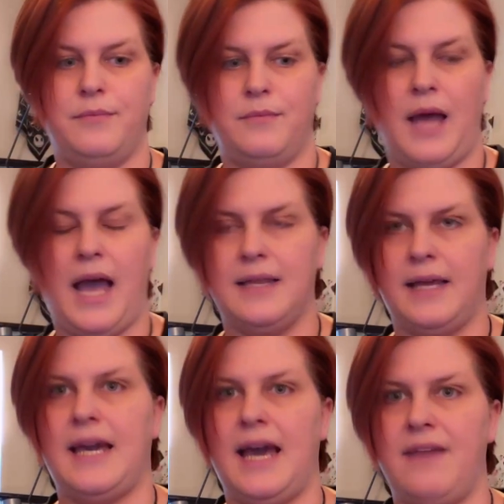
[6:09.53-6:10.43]
I
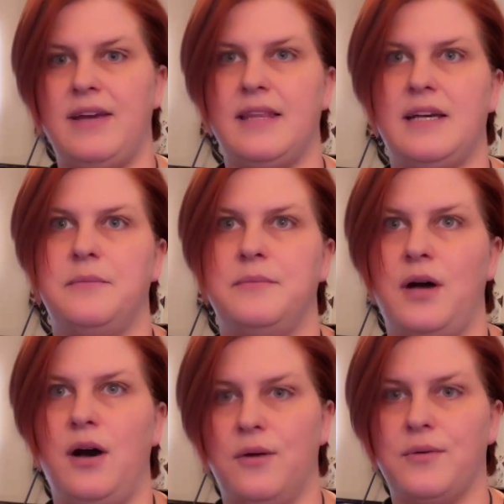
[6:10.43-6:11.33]
like having them
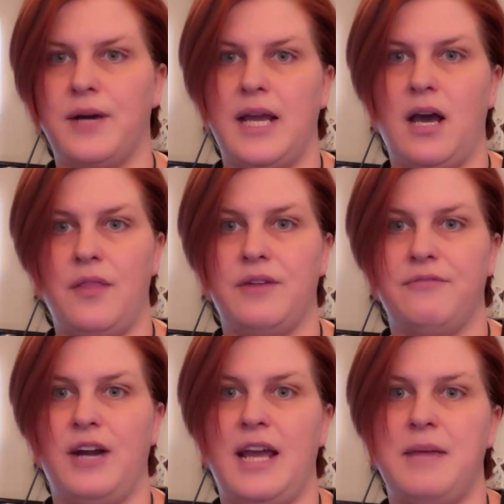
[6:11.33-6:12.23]
already on their
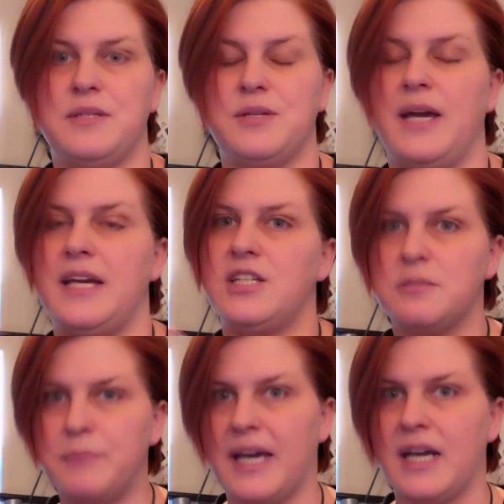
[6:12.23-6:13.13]
frame so I can
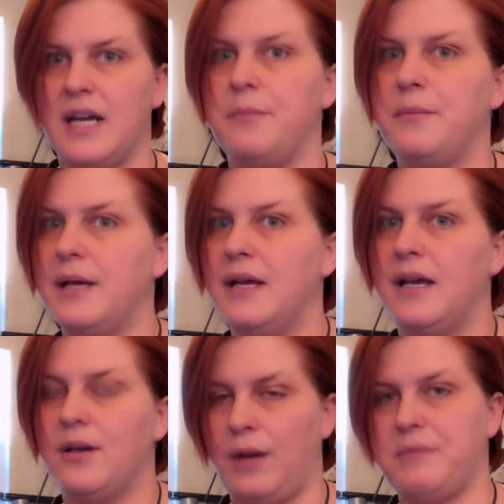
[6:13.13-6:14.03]
just pick it up,
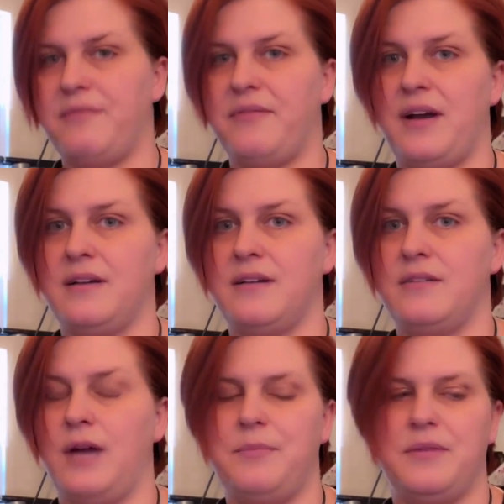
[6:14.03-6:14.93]
grab
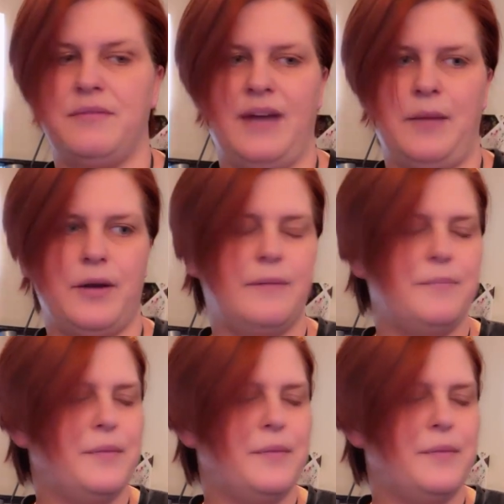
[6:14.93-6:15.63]
the fabric,